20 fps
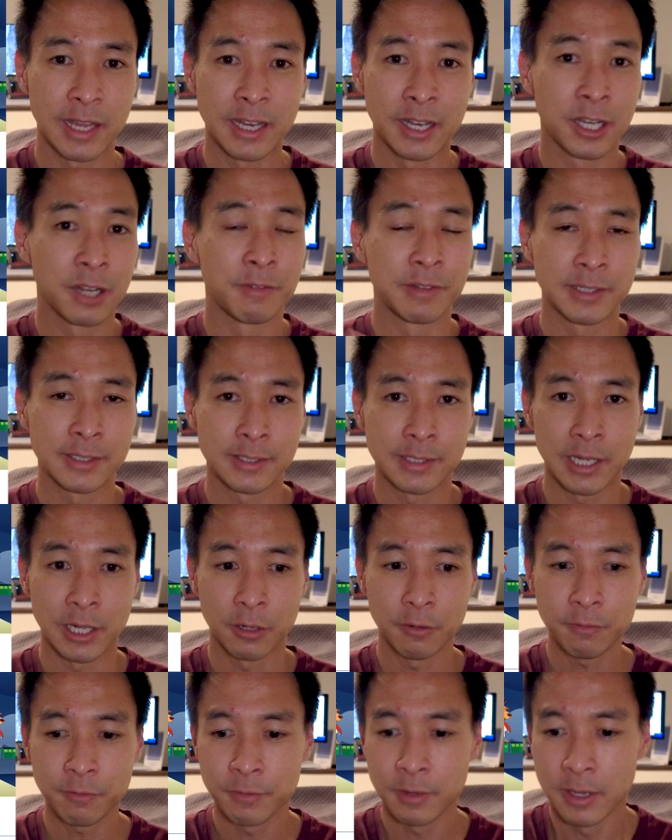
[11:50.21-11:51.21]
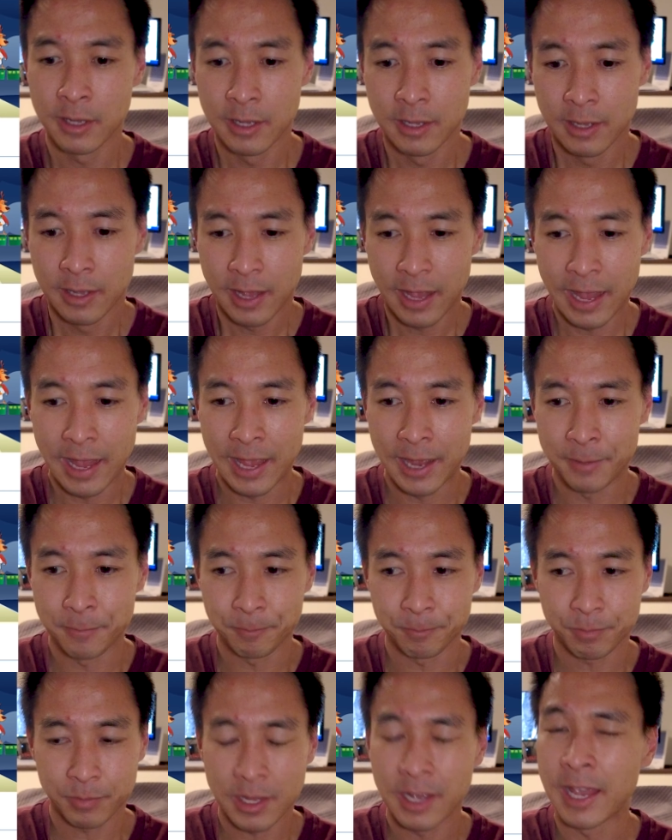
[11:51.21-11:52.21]
in and of itself.
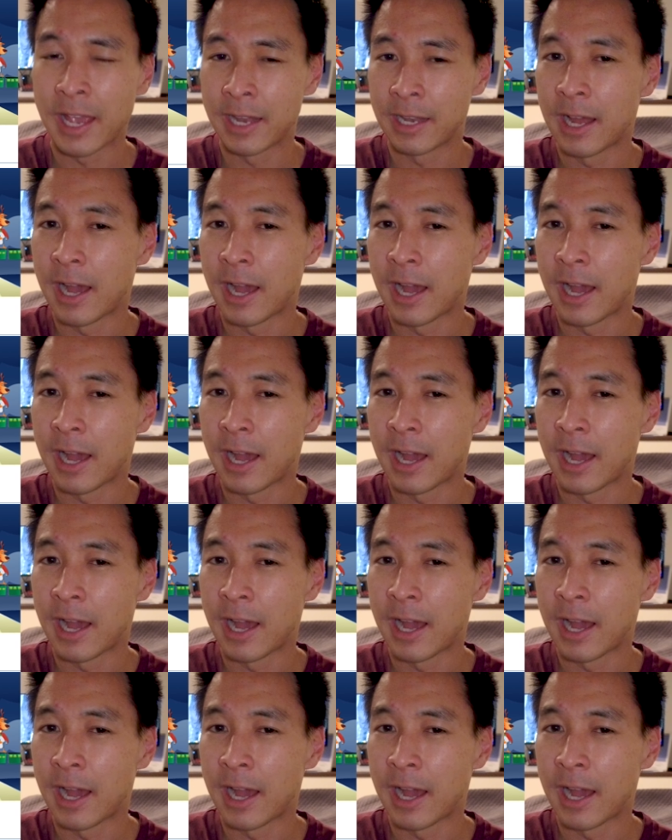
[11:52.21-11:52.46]
And again,